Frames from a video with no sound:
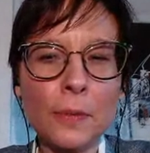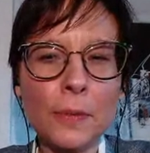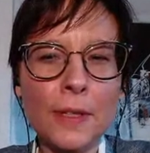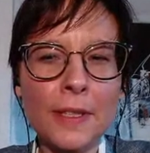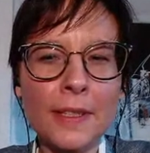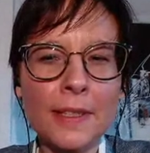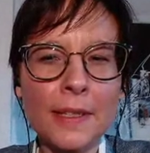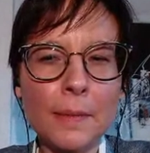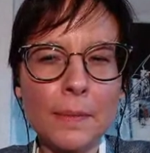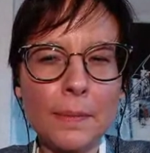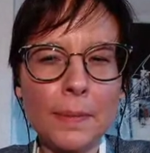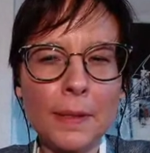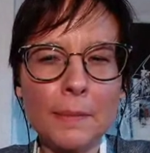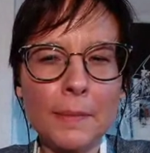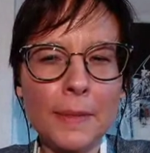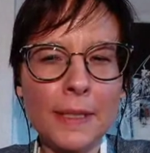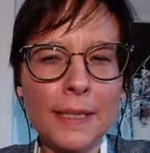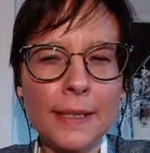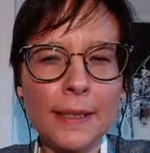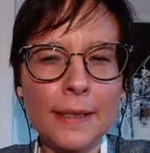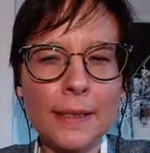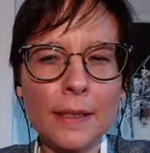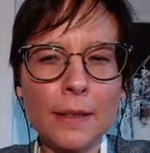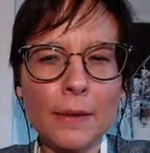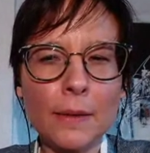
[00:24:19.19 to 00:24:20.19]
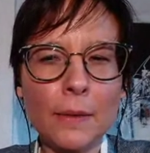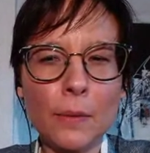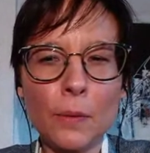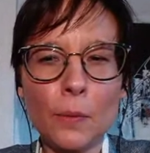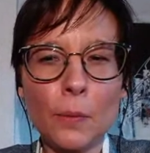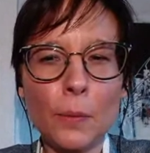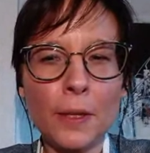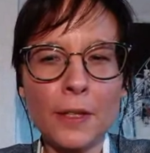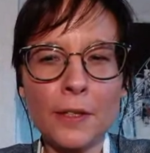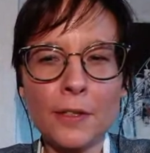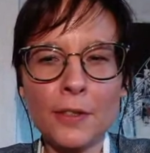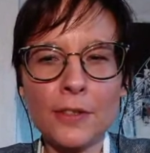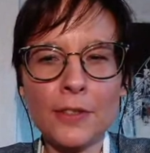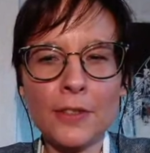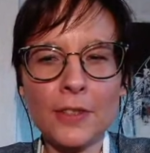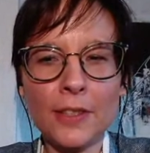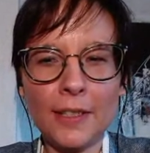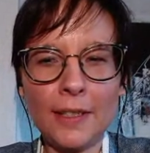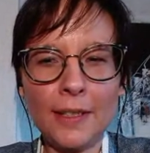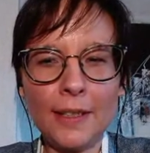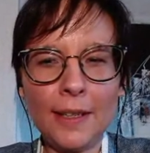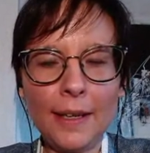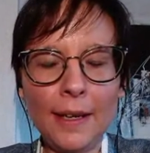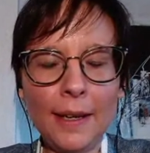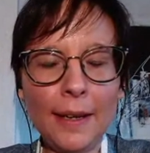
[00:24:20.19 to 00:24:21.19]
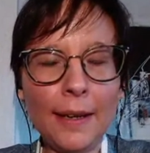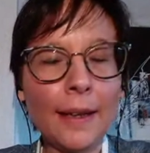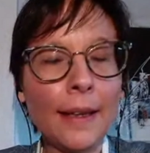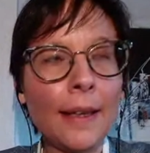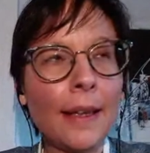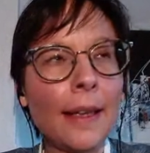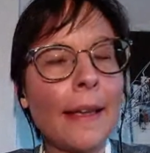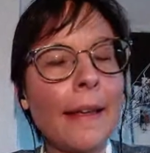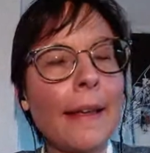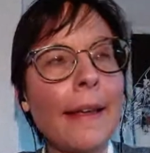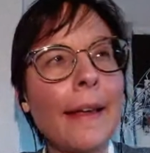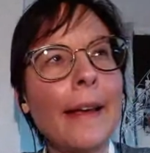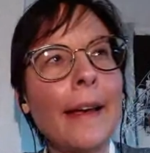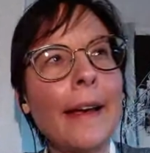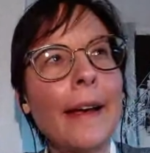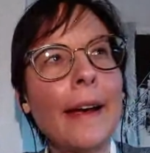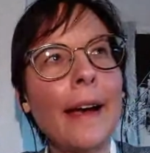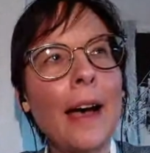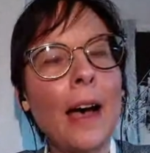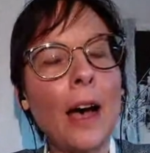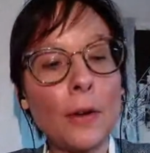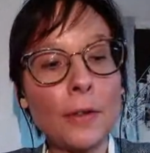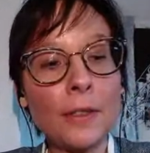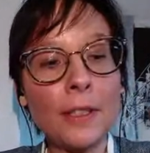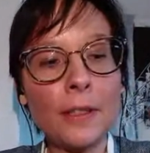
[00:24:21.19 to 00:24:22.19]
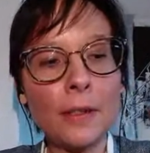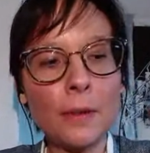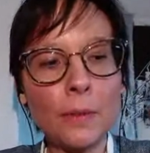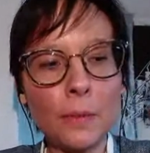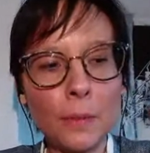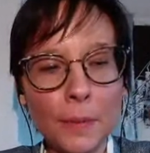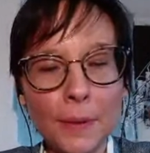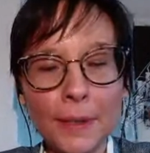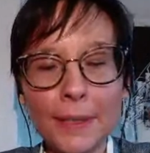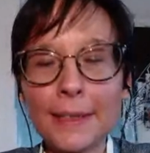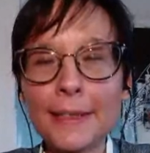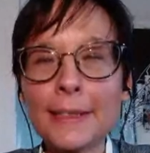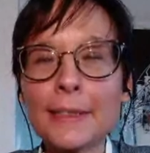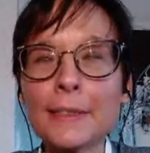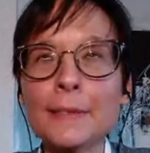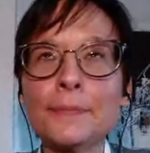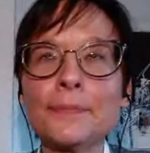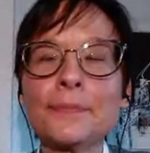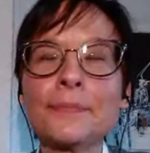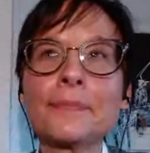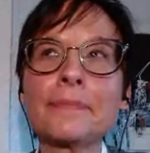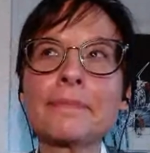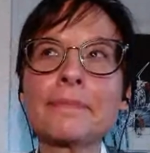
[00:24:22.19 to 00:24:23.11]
was implemented in which city, how did it work,